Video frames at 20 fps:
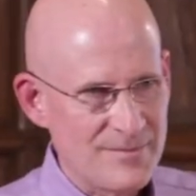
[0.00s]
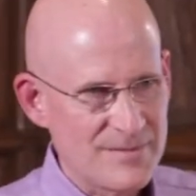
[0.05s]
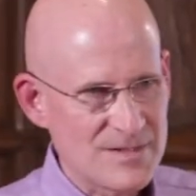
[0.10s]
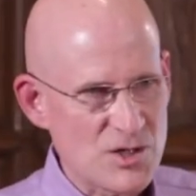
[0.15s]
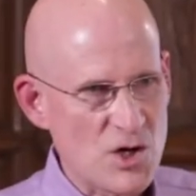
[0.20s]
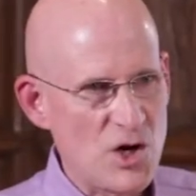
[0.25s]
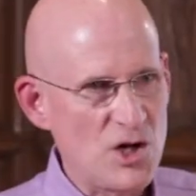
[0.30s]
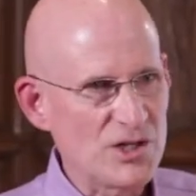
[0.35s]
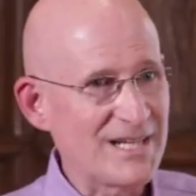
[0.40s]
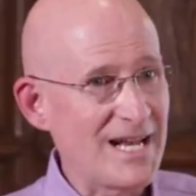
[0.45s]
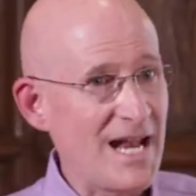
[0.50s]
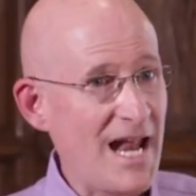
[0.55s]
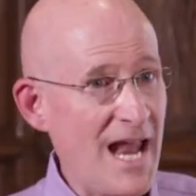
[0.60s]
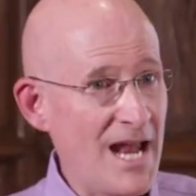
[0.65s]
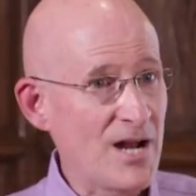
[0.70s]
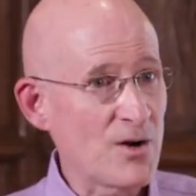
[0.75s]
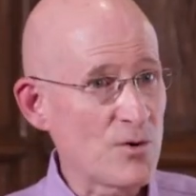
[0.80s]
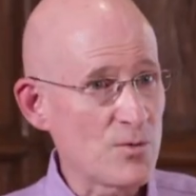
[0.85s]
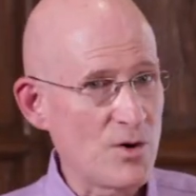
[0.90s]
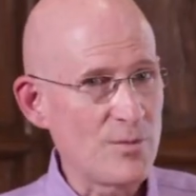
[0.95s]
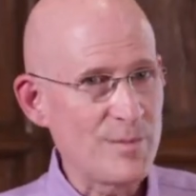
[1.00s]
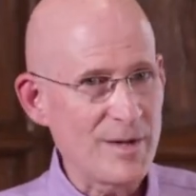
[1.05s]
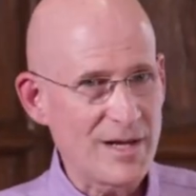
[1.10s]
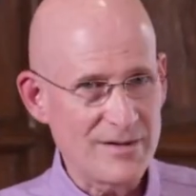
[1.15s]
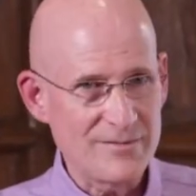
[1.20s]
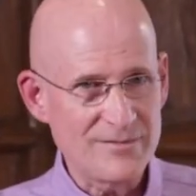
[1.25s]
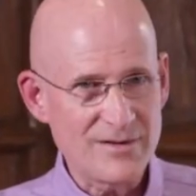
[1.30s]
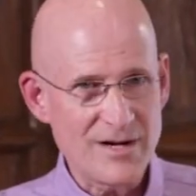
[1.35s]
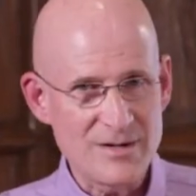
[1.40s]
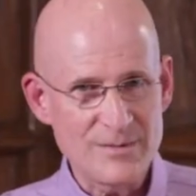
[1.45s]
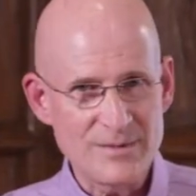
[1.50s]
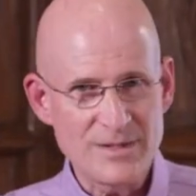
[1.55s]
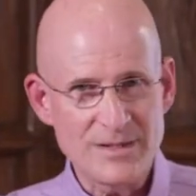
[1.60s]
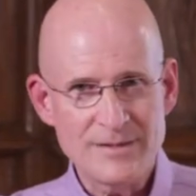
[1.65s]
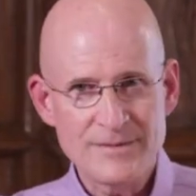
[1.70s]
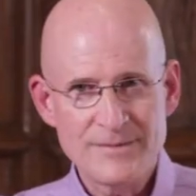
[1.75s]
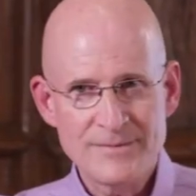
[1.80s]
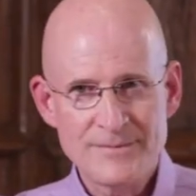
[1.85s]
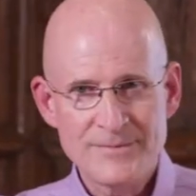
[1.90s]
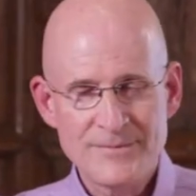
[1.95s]
It's called an anaerobic environment.
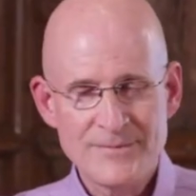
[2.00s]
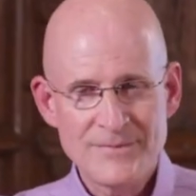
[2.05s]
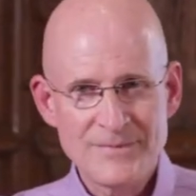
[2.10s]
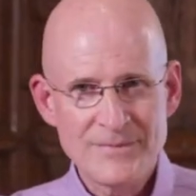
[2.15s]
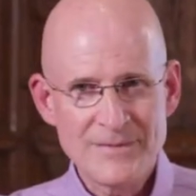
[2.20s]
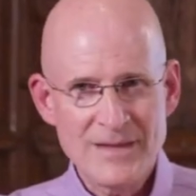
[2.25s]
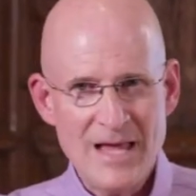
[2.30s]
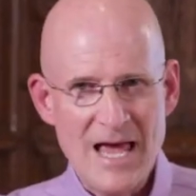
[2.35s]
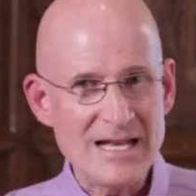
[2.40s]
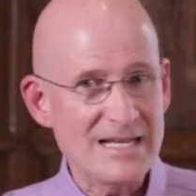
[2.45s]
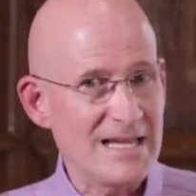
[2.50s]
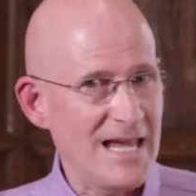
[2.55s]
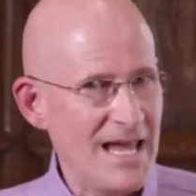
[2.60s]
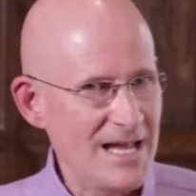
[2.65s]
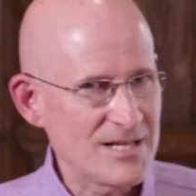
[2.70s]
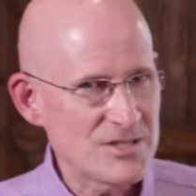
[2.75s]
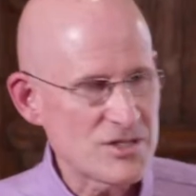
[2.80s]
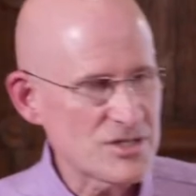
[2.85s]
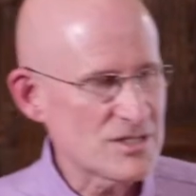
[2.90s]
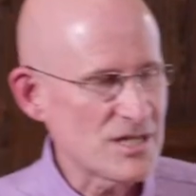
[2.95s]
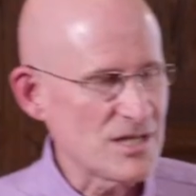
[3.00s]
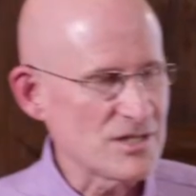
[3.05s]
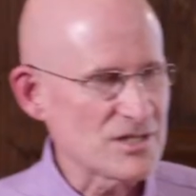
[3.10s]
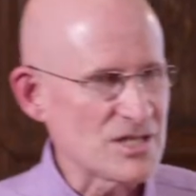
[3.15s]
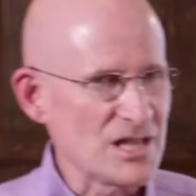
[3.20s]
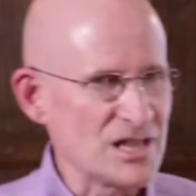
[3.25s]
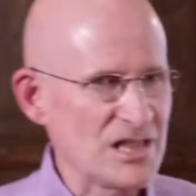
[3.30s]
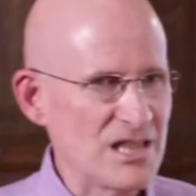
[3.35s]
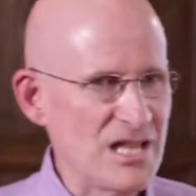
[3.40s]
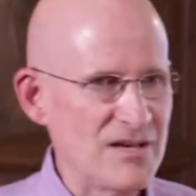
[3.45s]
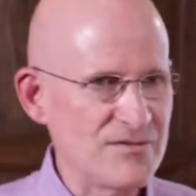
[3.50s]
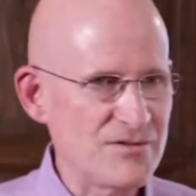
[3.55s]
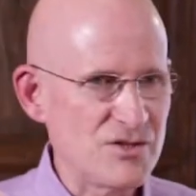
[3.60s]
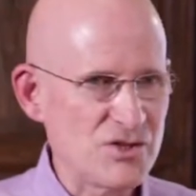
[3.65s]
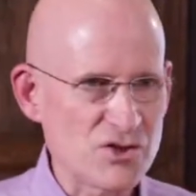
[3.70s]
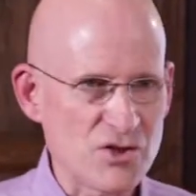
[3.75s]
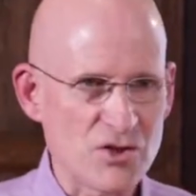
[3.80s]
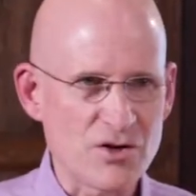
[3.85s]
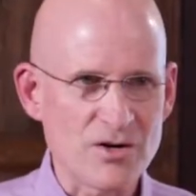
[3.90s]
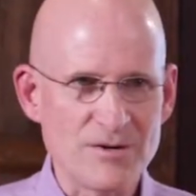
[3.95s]
And cancer cells love
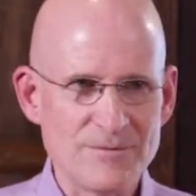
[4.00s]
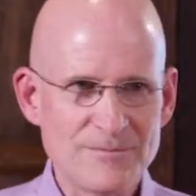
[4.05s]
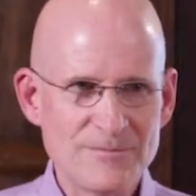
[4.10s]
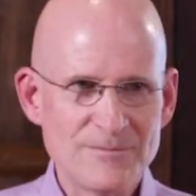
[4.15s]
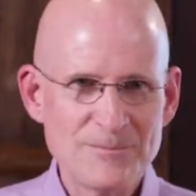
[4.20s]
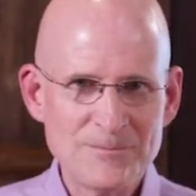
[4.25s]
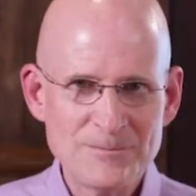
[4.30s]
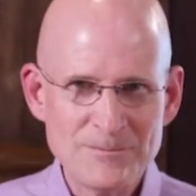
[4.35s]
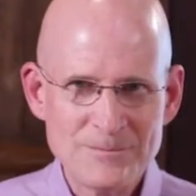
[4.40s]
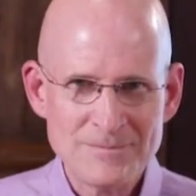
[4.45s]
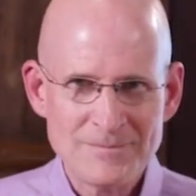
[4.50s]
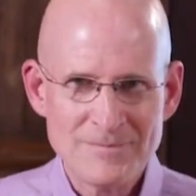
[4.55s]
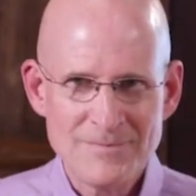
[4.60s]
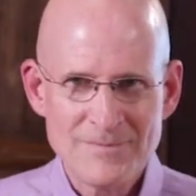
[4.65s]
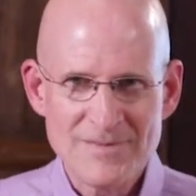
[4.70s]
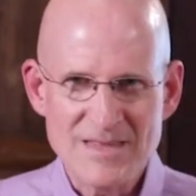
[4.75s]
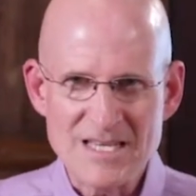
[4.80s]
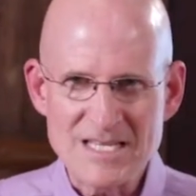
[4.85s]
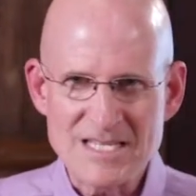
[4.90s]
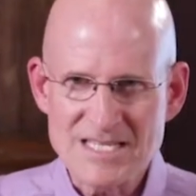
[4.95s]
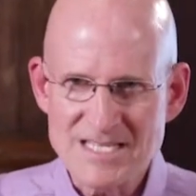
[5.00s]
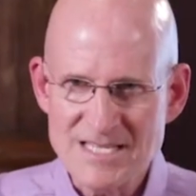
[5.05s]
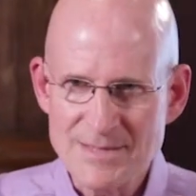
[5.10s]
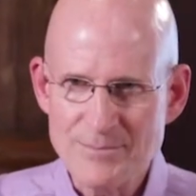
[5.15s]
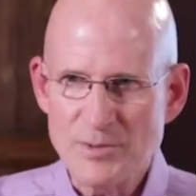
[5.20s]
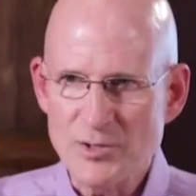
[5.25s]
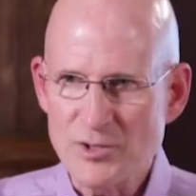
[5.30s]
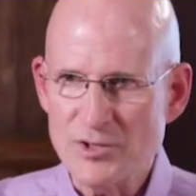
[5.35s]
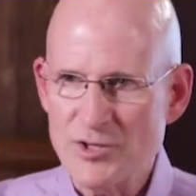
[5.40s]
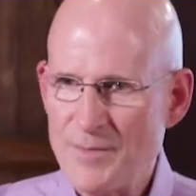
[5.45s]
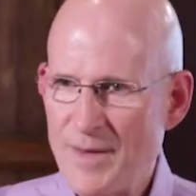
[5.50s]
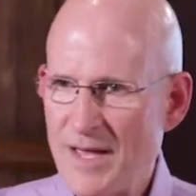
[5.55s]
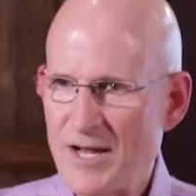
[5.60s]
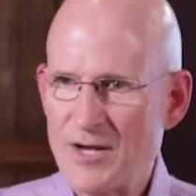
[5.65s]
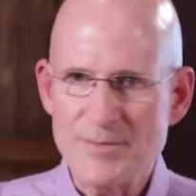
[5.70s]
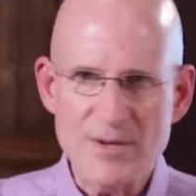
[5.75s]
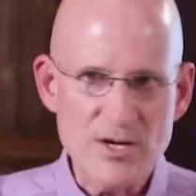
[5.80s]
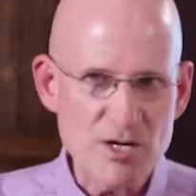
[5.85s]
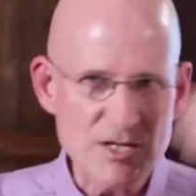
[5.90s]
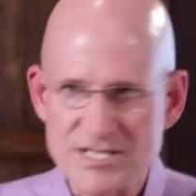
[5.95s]
sugar. The simpler the
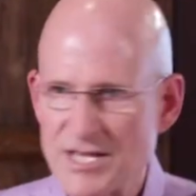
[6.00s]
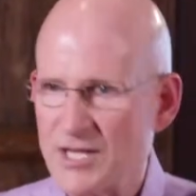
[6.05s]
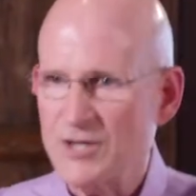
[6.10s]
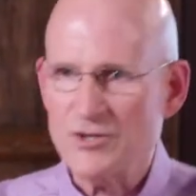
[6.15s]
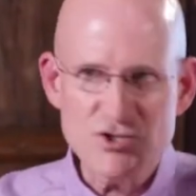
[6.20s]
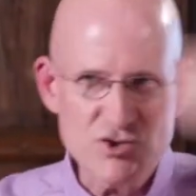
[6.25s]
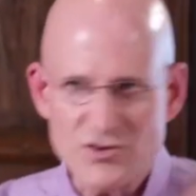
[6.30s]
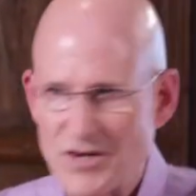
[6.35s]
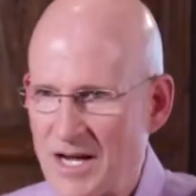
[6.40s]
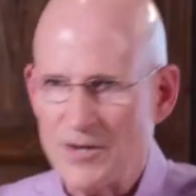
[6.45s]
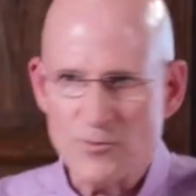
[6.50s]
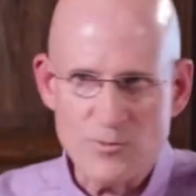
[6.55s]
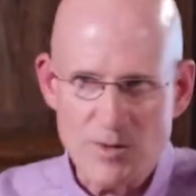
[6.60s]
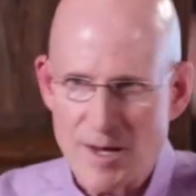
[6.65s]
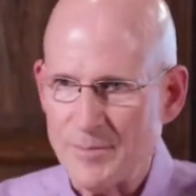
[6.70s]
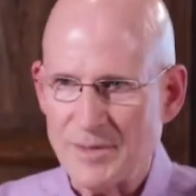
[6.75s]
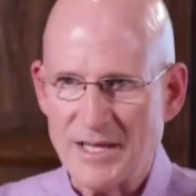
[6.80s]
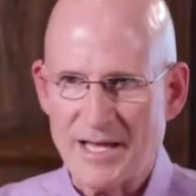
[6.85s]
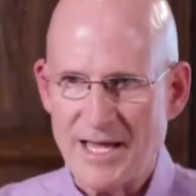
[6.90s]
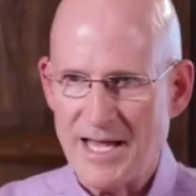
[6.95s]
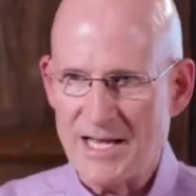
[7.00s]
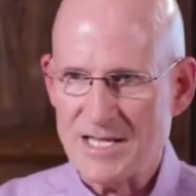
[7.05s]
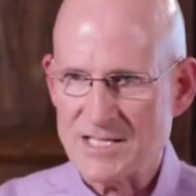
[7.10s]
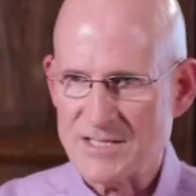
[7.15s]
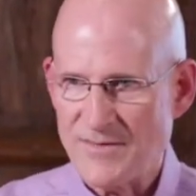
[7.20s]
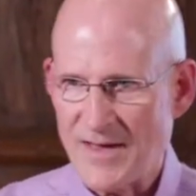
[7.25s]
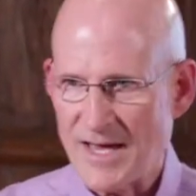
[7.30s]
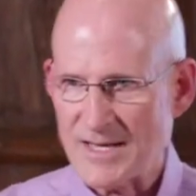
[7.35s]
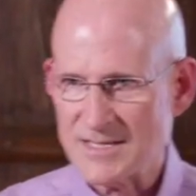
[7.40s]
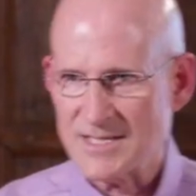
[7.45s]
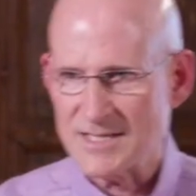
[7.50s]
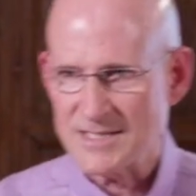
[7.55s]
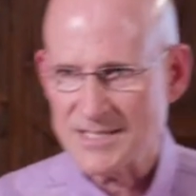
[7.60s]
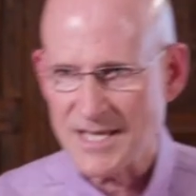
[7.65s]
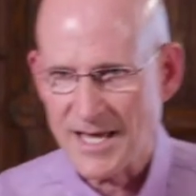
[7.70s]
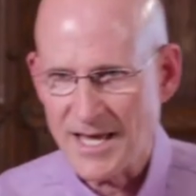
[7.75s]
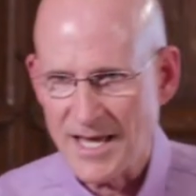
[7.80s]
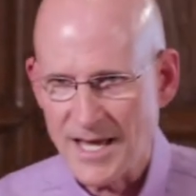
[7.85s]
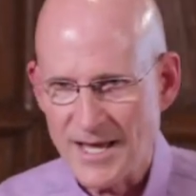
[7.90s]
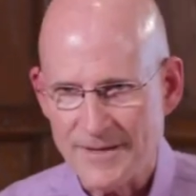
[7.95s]
better, because they're trying to replicate as fast as
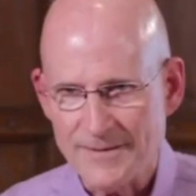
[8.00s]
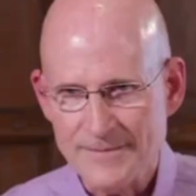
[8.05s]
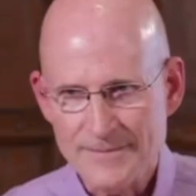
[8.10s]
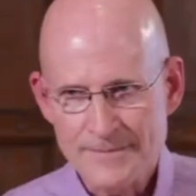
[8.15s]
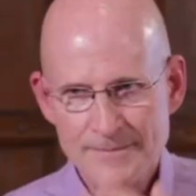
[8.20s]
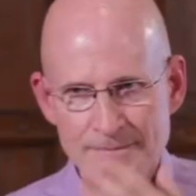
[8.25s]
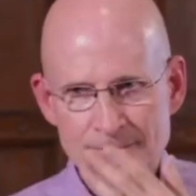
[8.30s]
they can.